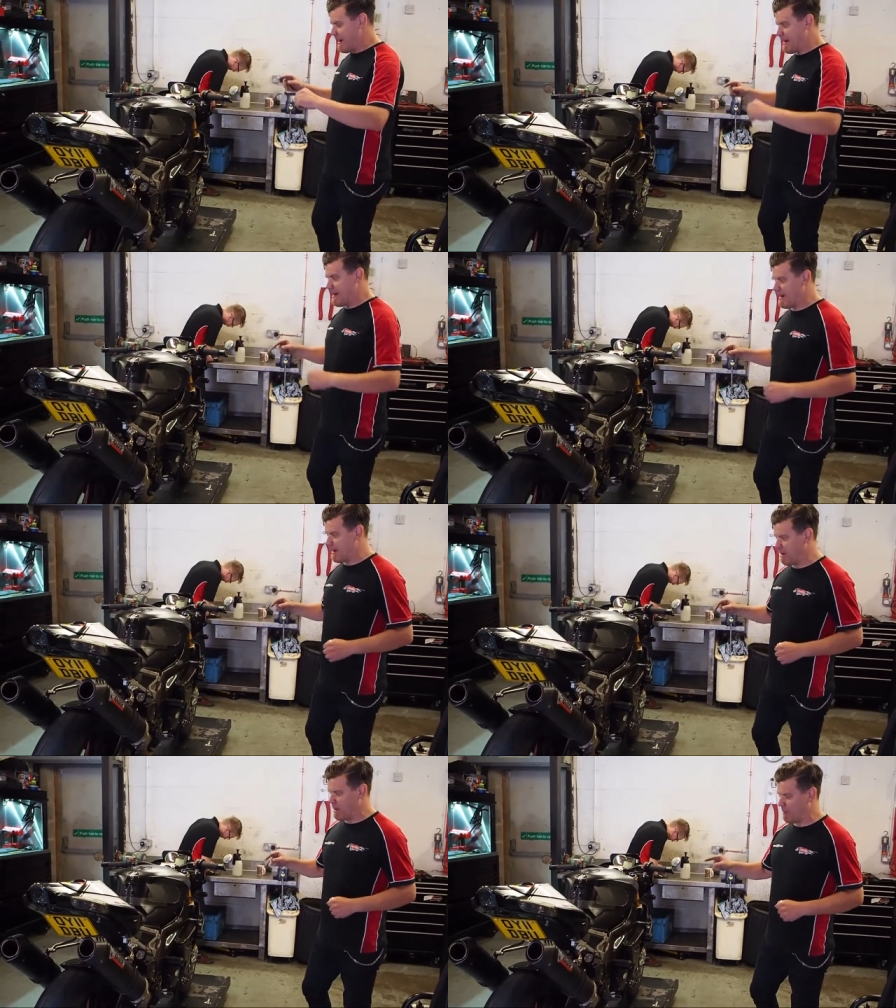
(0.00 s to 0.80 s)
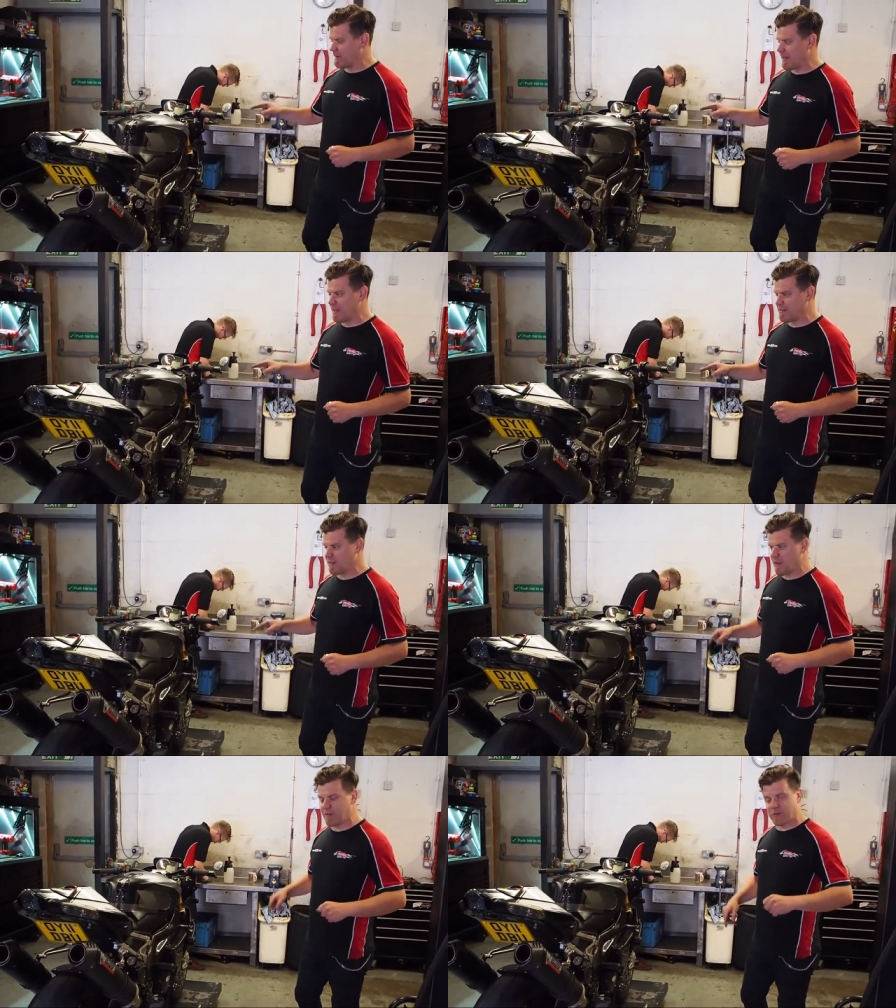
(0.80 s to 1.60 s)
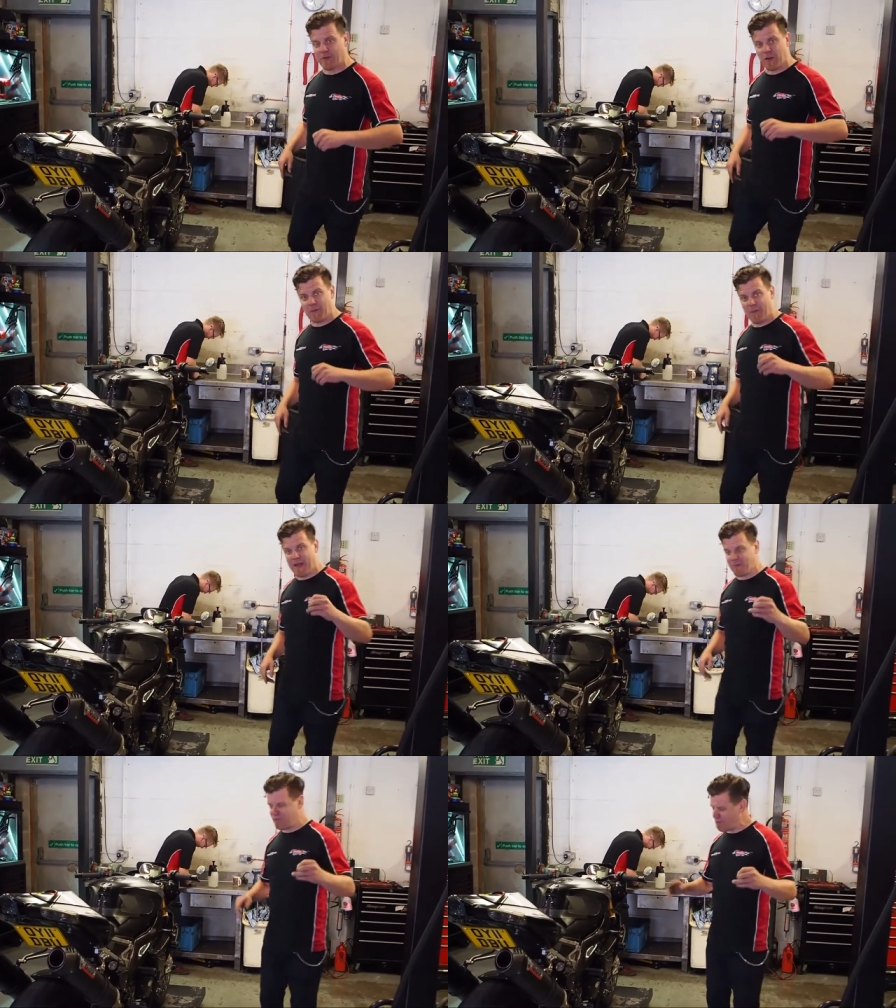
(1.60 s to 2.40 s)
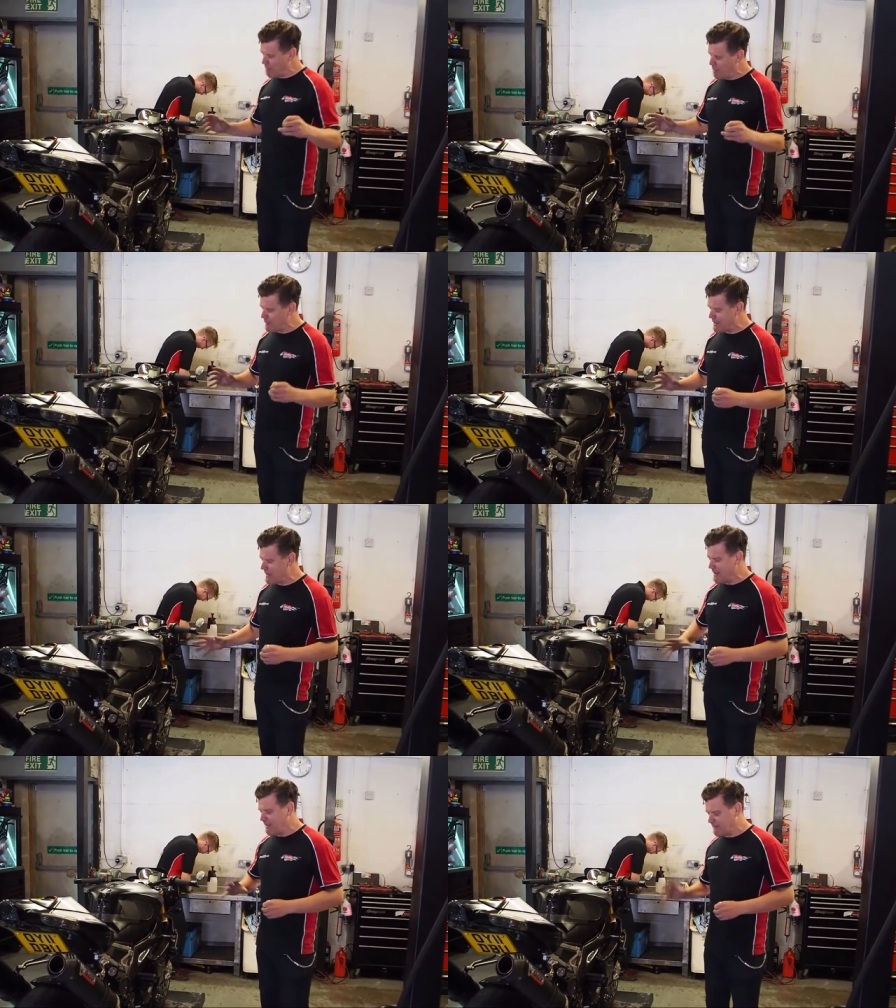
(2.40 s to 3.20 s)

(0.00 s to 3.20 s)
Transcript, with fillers: a couple of days ago, so we've got about probably